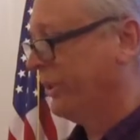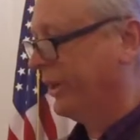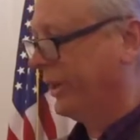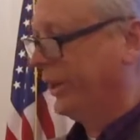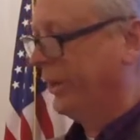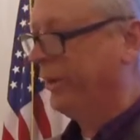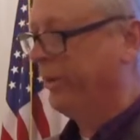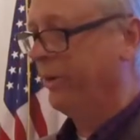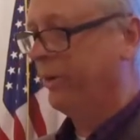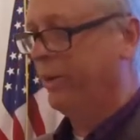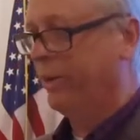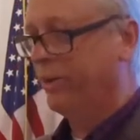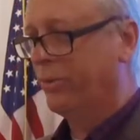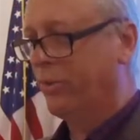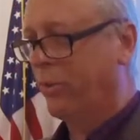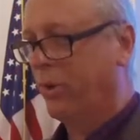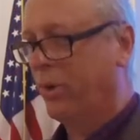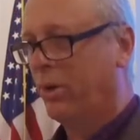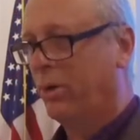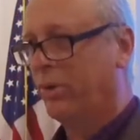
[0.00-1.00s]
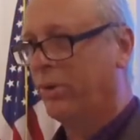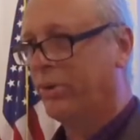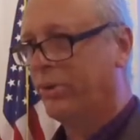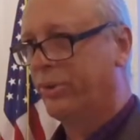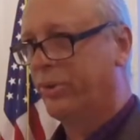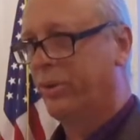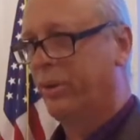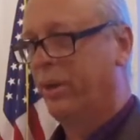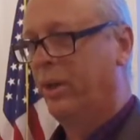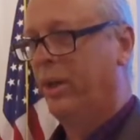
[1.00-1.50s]
you're hearing these words,
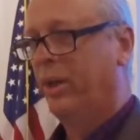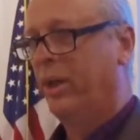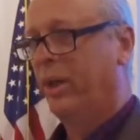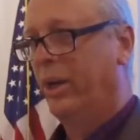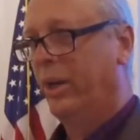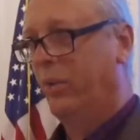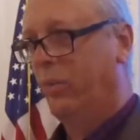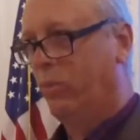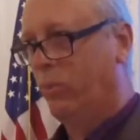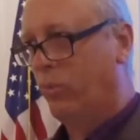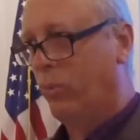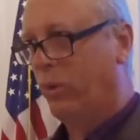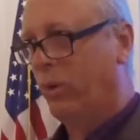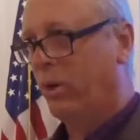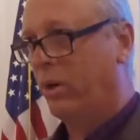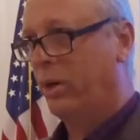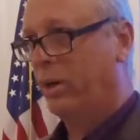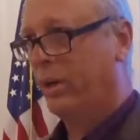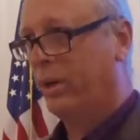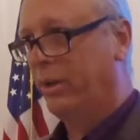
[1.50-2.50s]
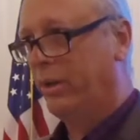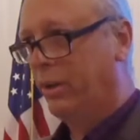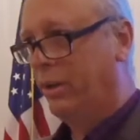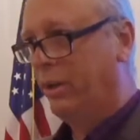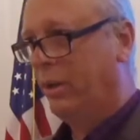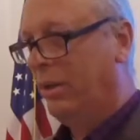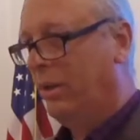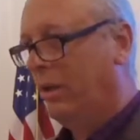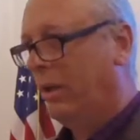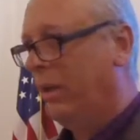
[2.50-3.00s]
it really,
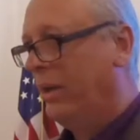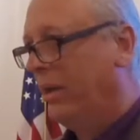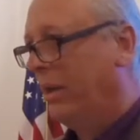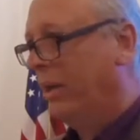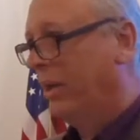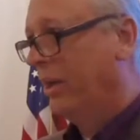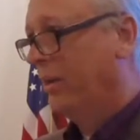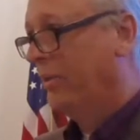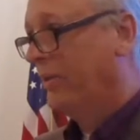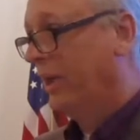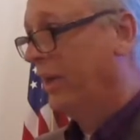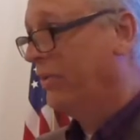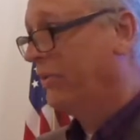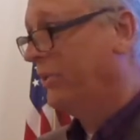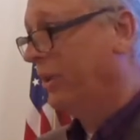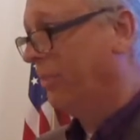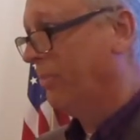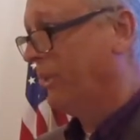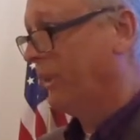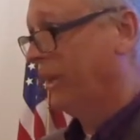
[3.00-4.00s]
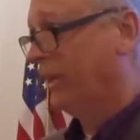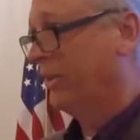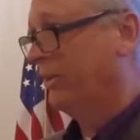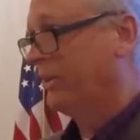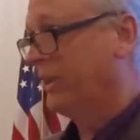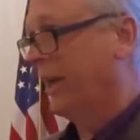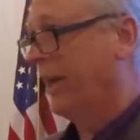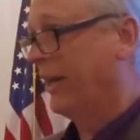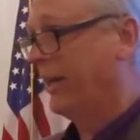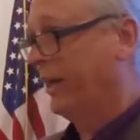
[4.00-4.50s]
it does something
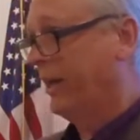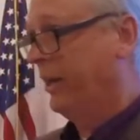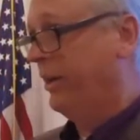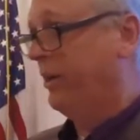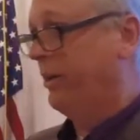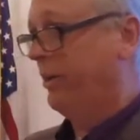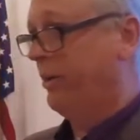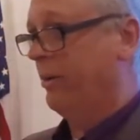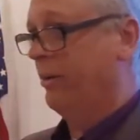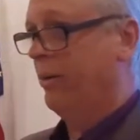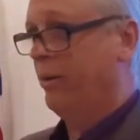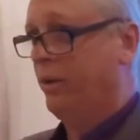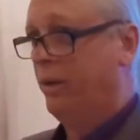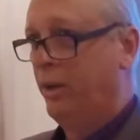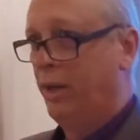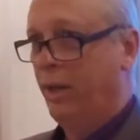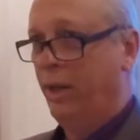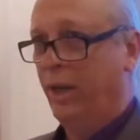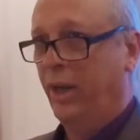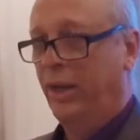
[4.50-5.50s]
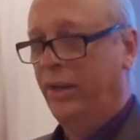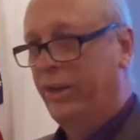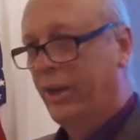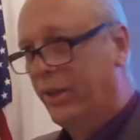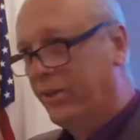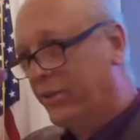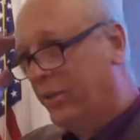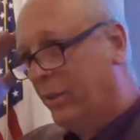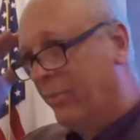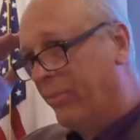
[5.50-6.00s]
inside here. It
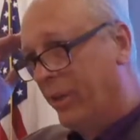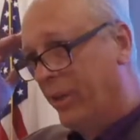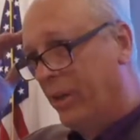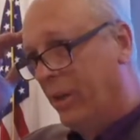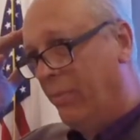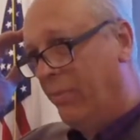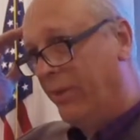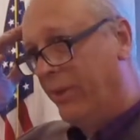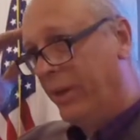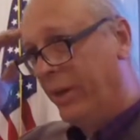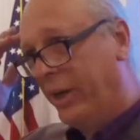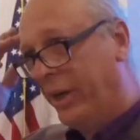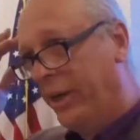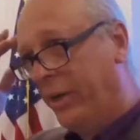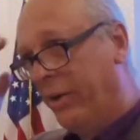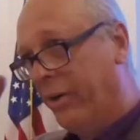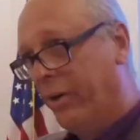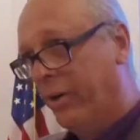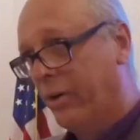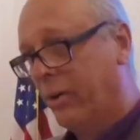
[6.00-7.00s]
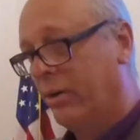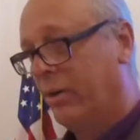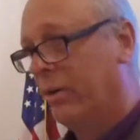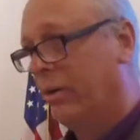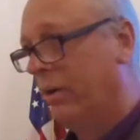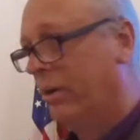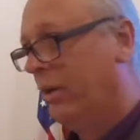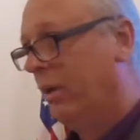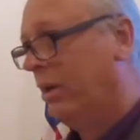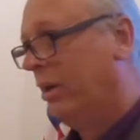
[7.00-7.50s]
does something up in here.
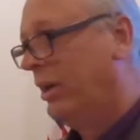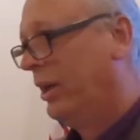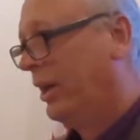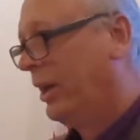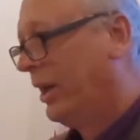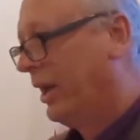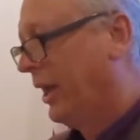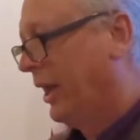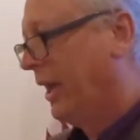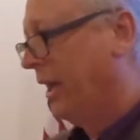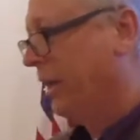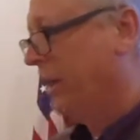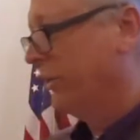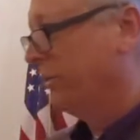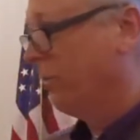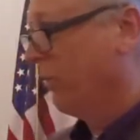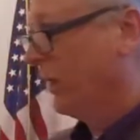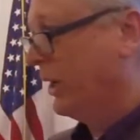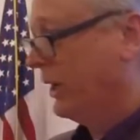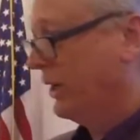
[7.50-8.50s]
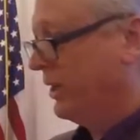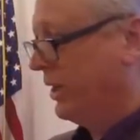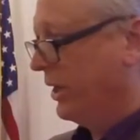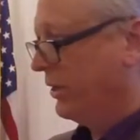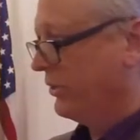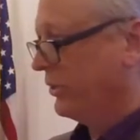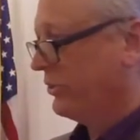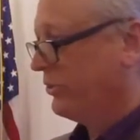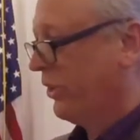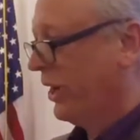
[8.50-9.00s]
And it, what it
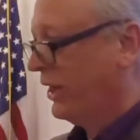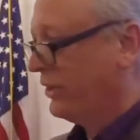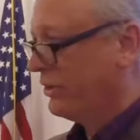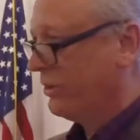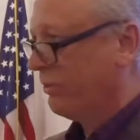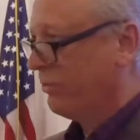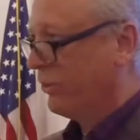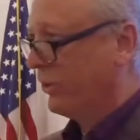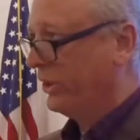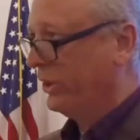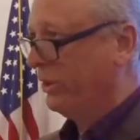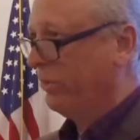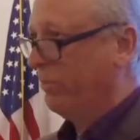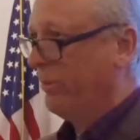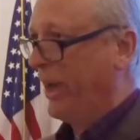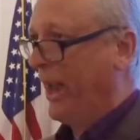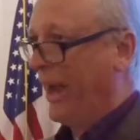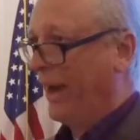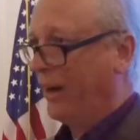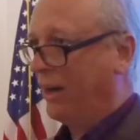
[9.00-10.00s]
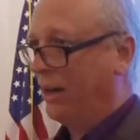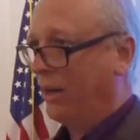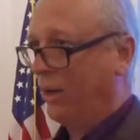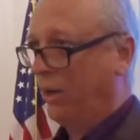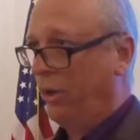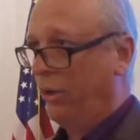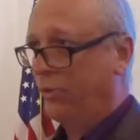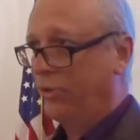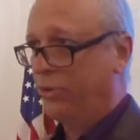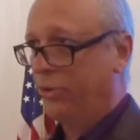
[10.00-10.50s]
does, it tries to bring you back
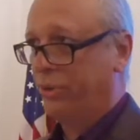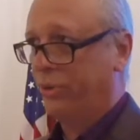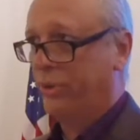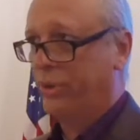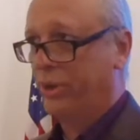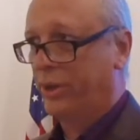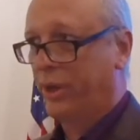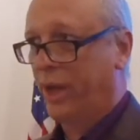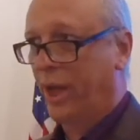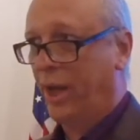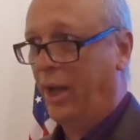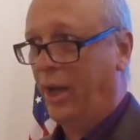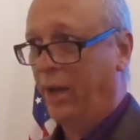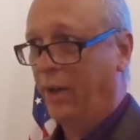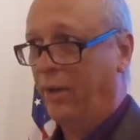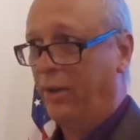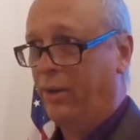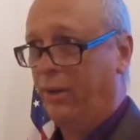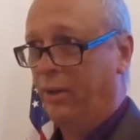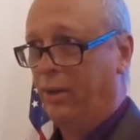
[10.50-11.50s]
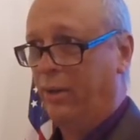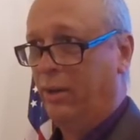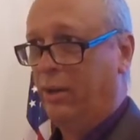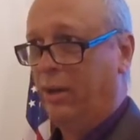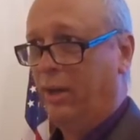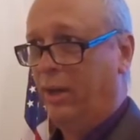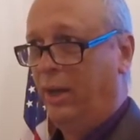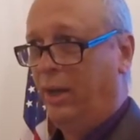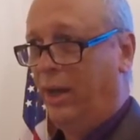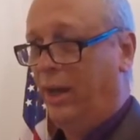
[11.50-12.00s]
closer to God
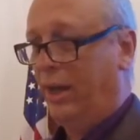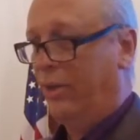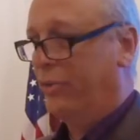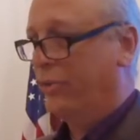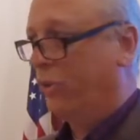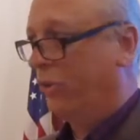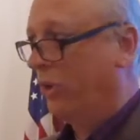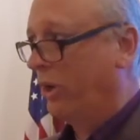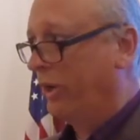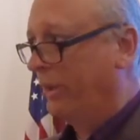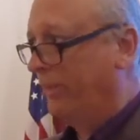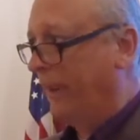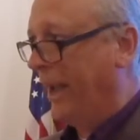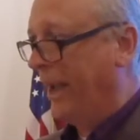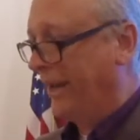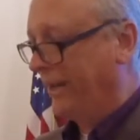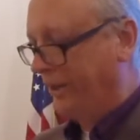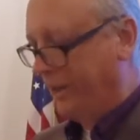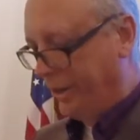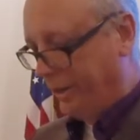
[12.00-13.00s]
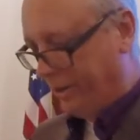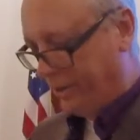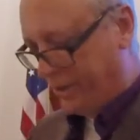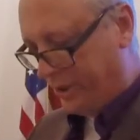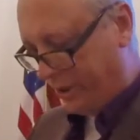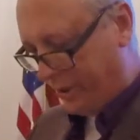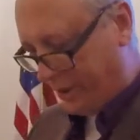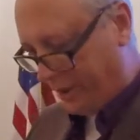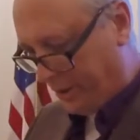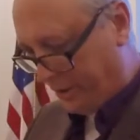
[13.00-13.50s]
and drawing back near
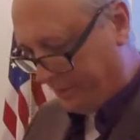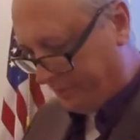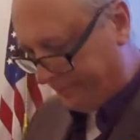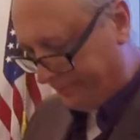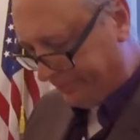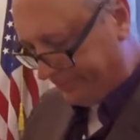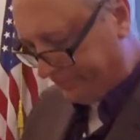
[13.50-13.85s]
to Him.